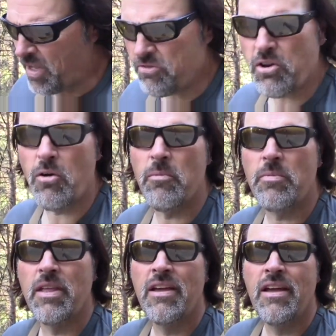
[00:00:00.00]
so
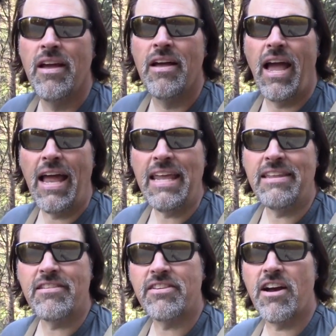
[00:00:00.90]
any
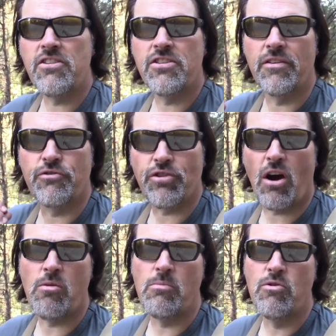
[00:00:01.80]
discussion of
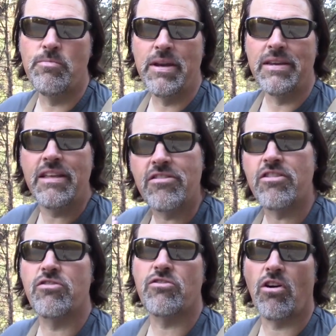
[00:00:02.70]
trout movement needs
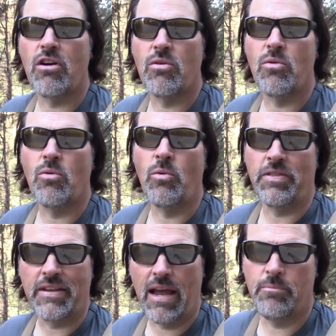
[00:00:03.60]
to start
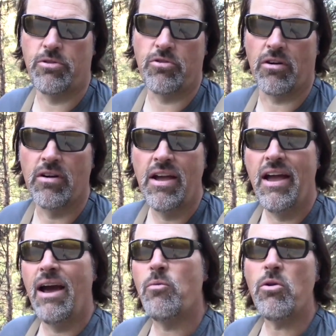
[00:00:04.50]
with temperature.
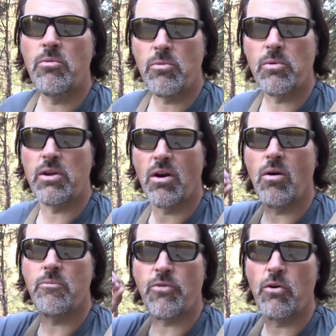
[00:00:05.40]
And we'll, you know,
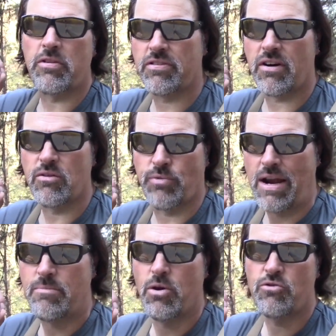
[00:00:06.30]
I'm focusing on
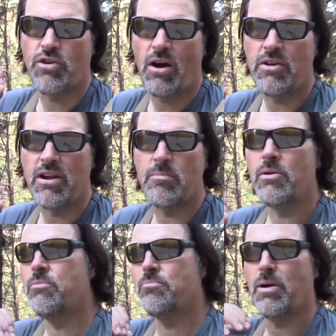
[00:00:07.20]
rainbow trout here,
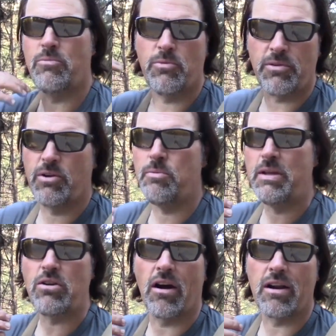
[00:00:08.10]
but, but we could
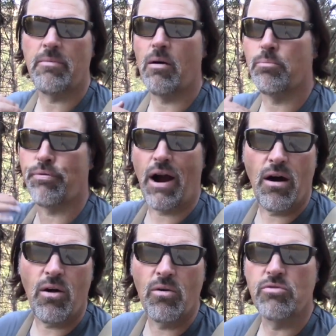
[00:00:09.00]
be talking about
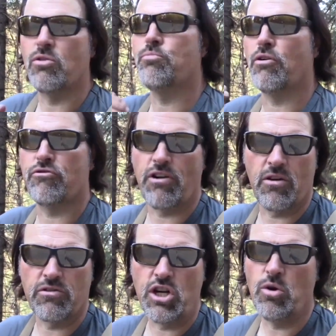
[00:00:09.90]
browns or brook
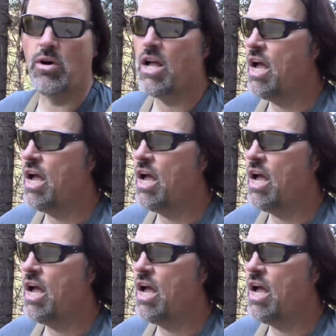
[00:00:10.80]
trout too.